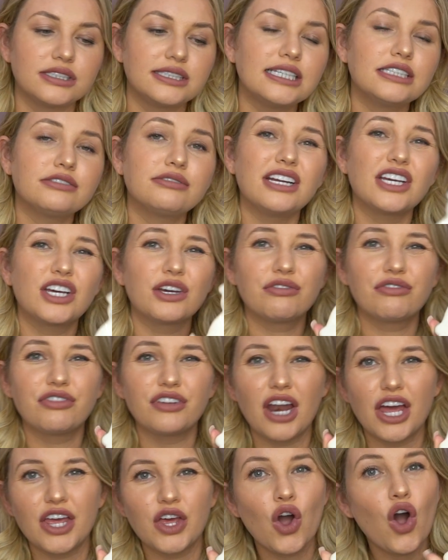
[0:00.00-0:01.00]
These are really good for
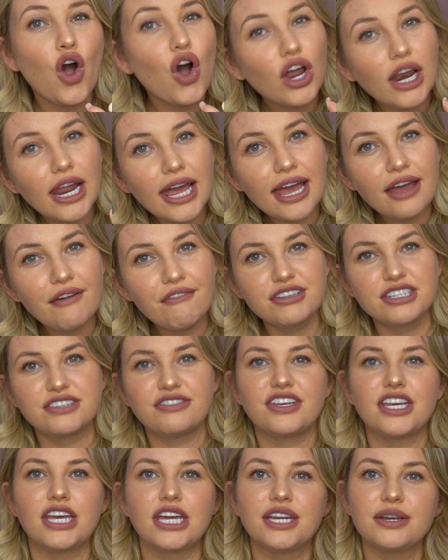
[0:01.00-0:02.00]
like your olives,
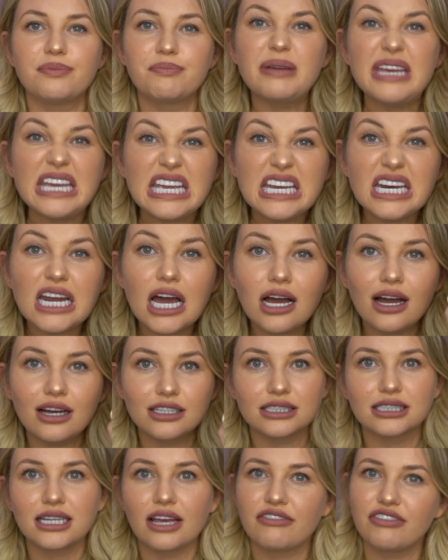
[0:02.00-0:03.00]
for your
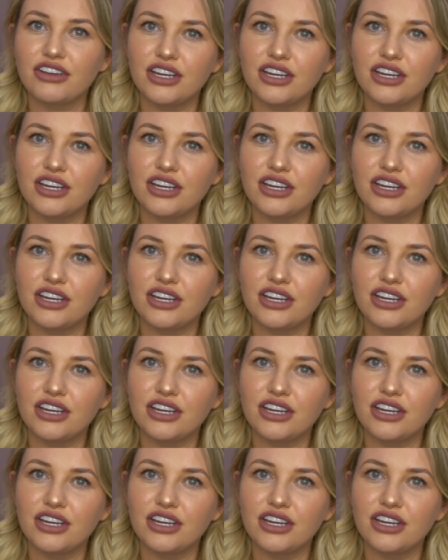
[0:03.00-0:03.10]
peanuts,